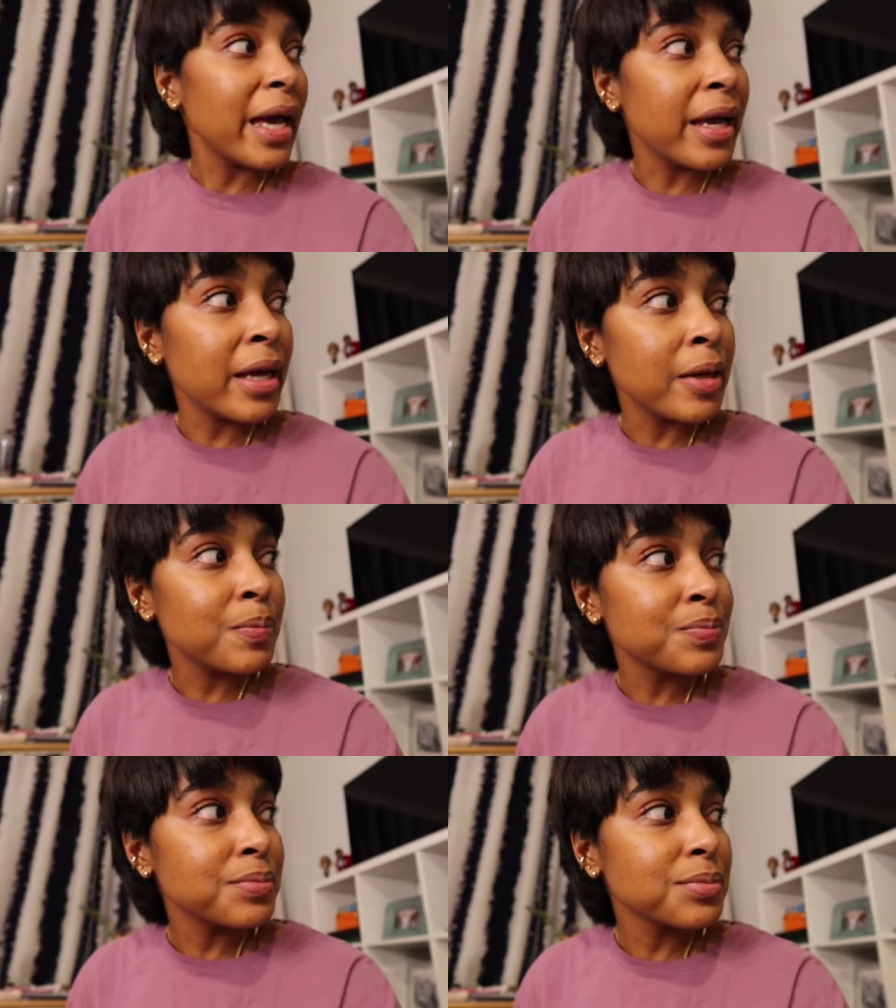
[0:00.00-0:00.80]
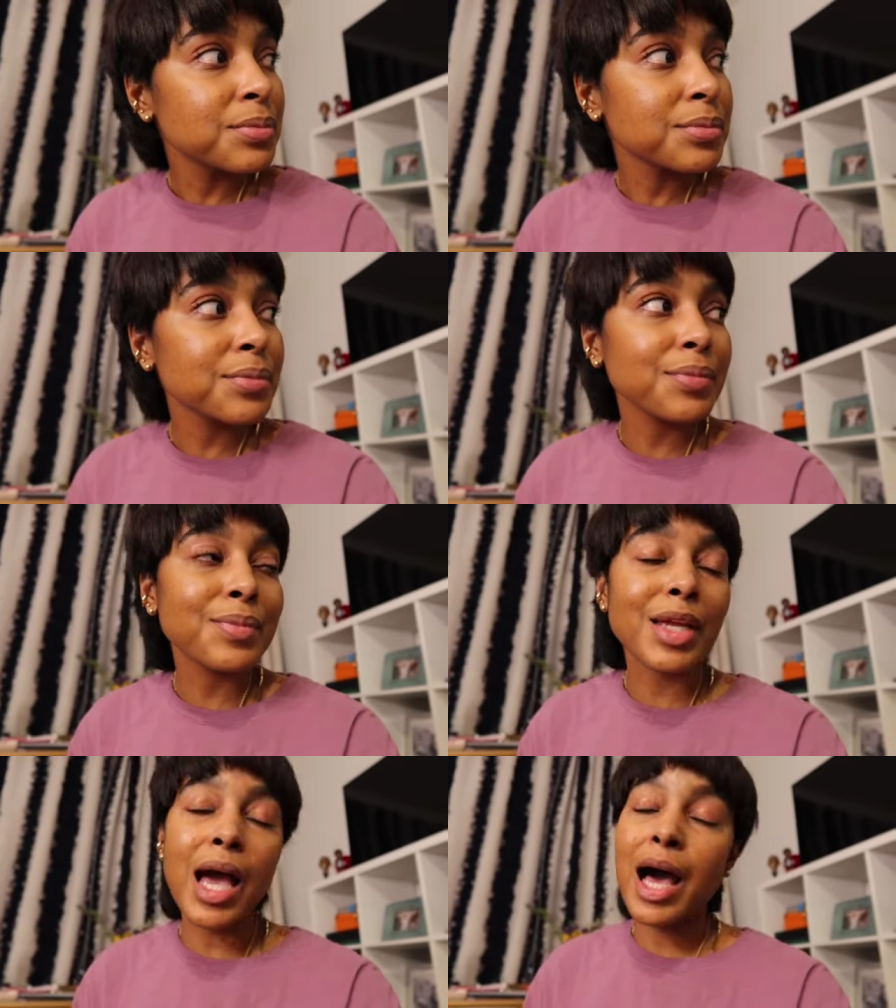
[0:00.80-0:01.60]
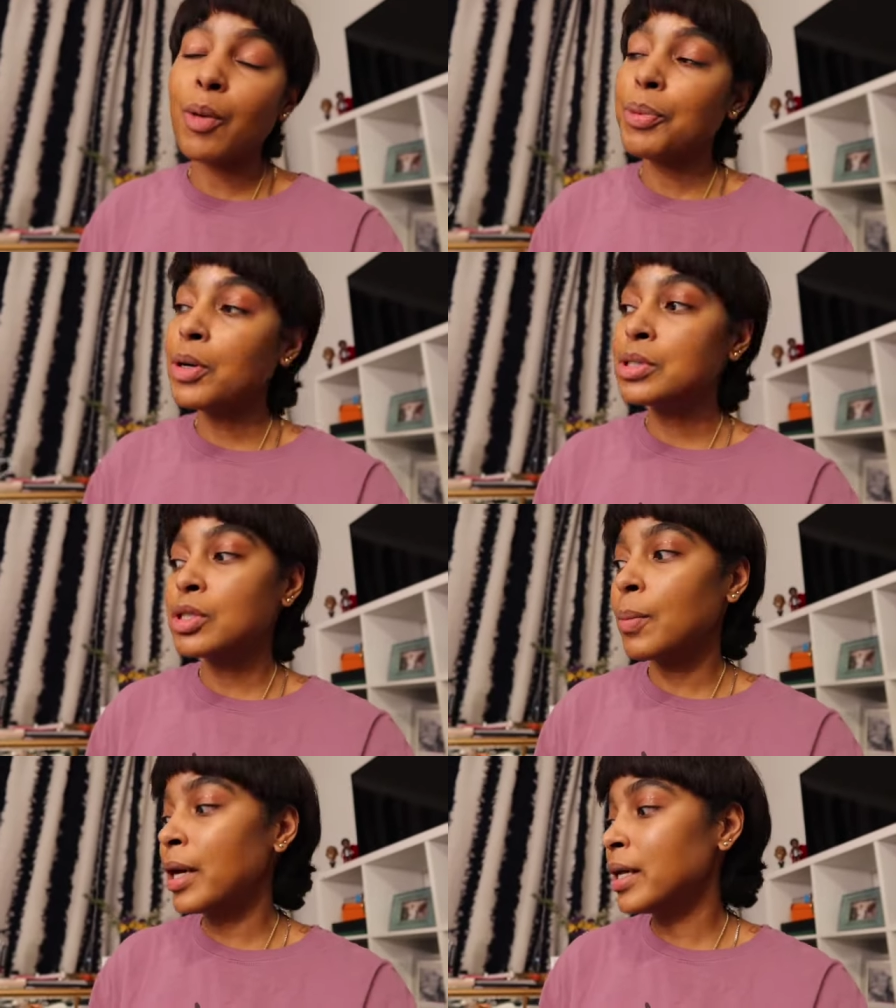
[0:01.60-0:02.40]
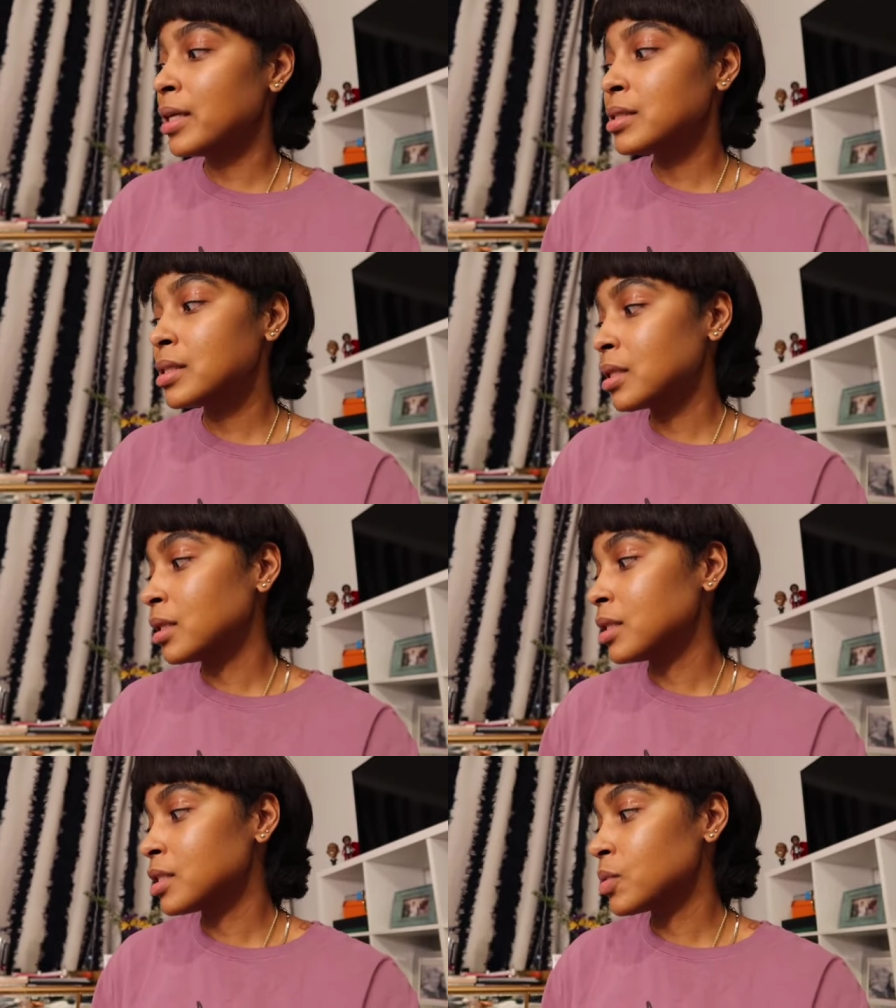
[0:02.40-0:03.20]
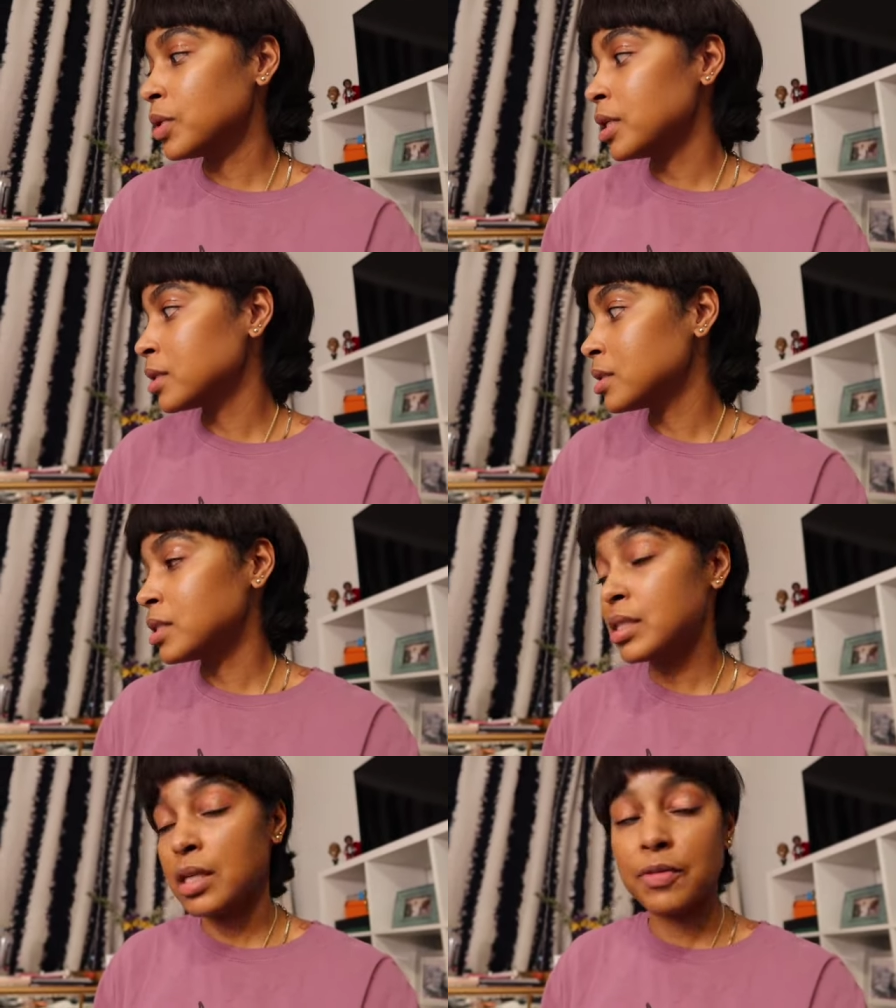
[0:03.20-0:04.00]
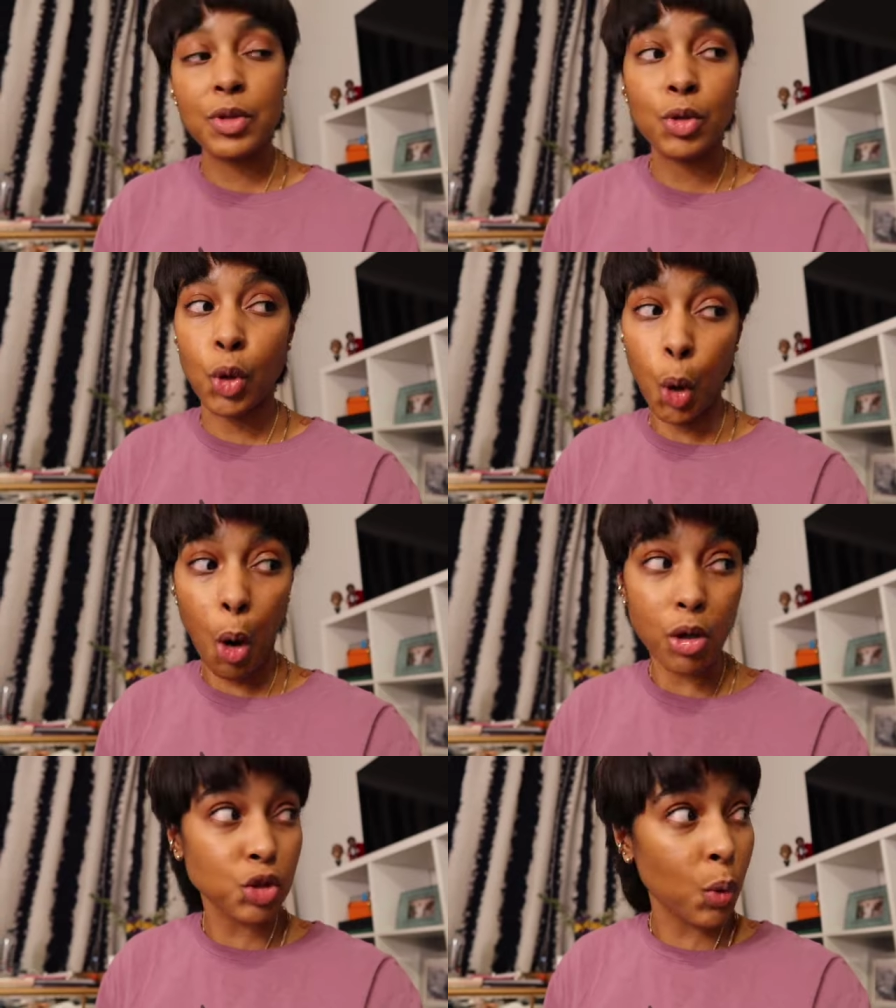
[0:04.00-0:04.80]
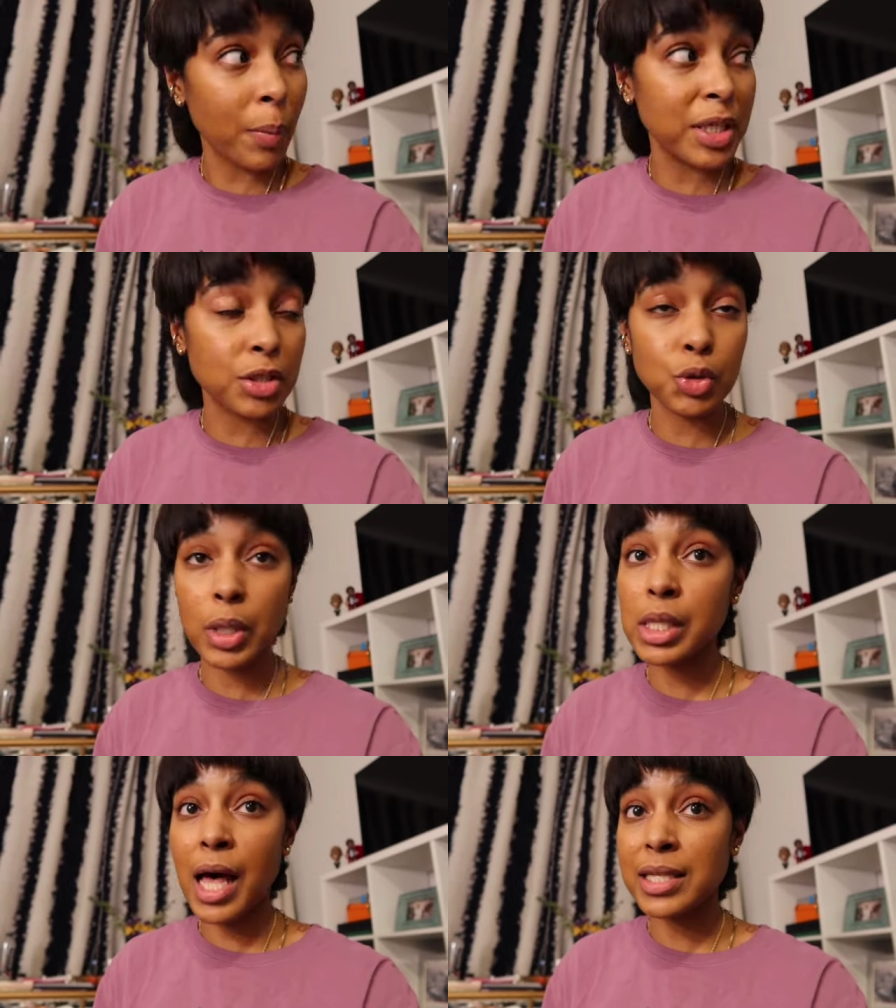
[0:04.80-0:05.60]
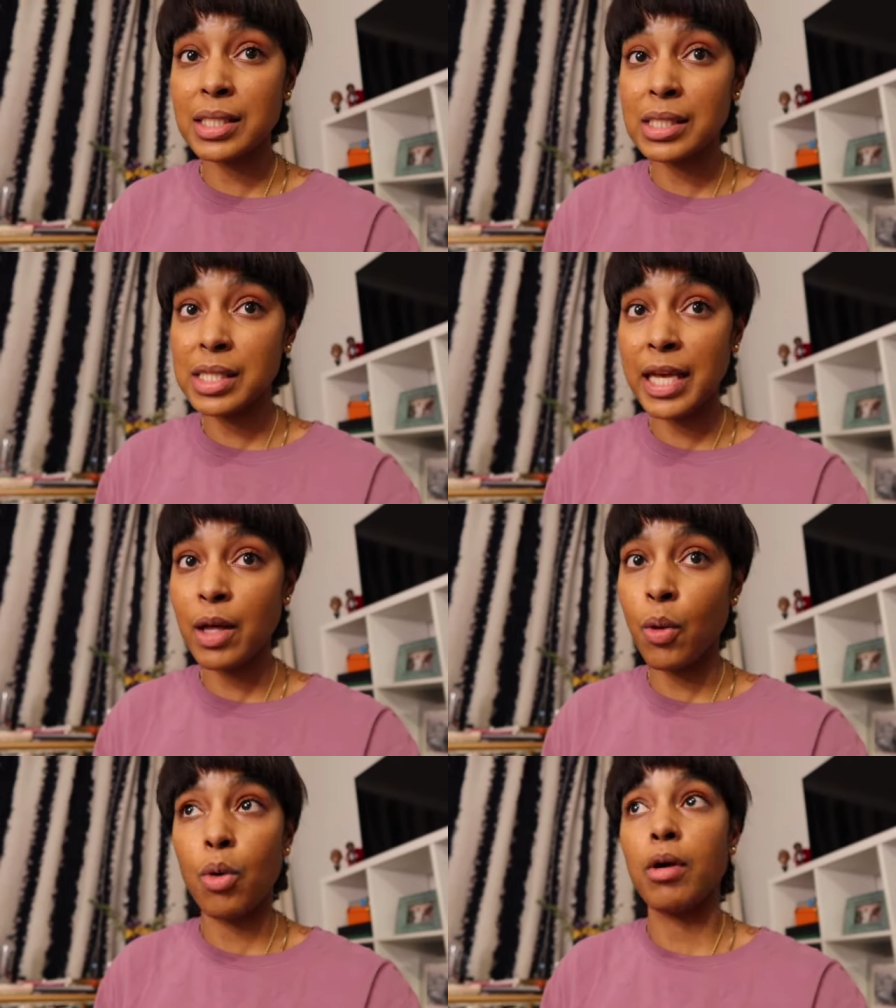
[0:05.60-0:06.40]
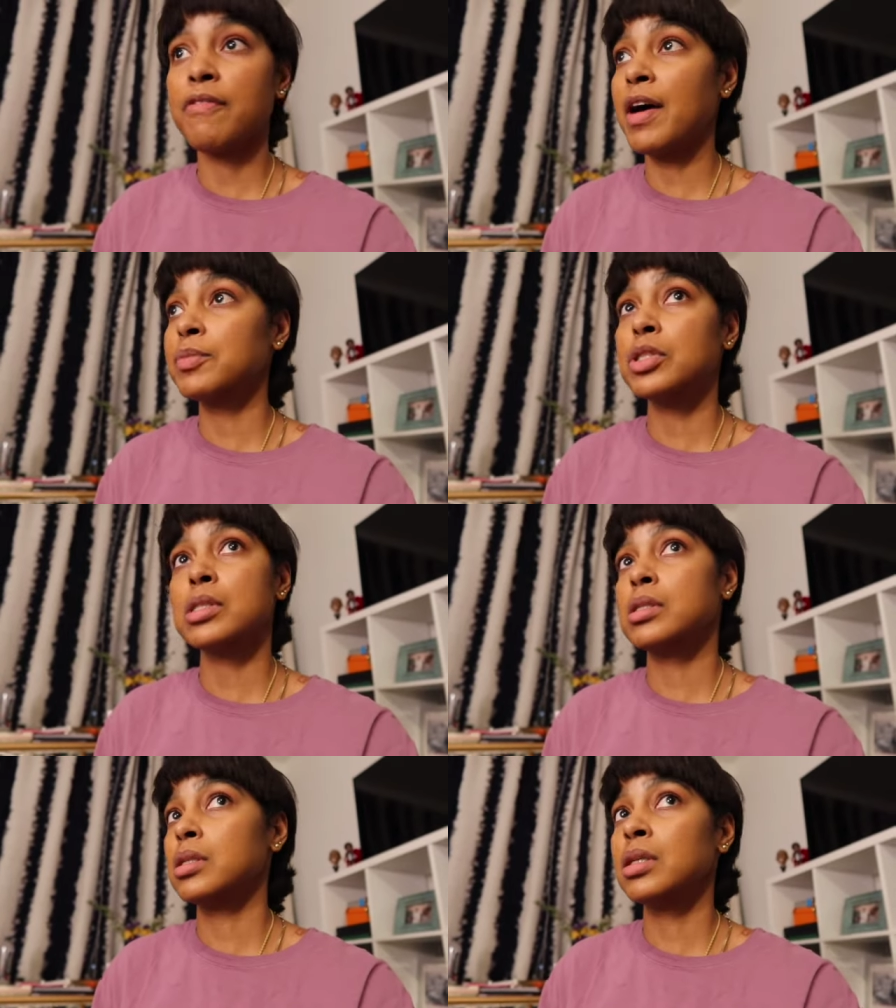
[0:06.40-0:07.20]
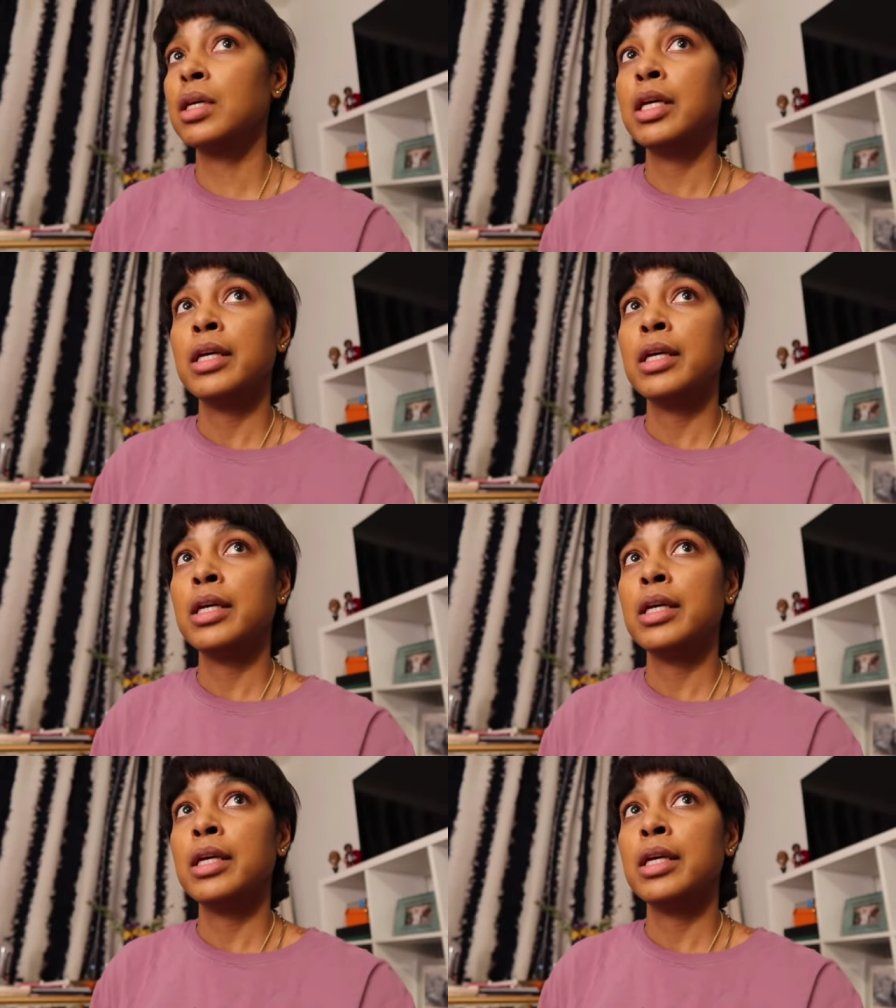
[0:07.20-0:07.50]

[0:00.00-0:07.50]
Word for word: and I'll post on my Insta this week to see if the girls want me to do a closet sale or if I'm just to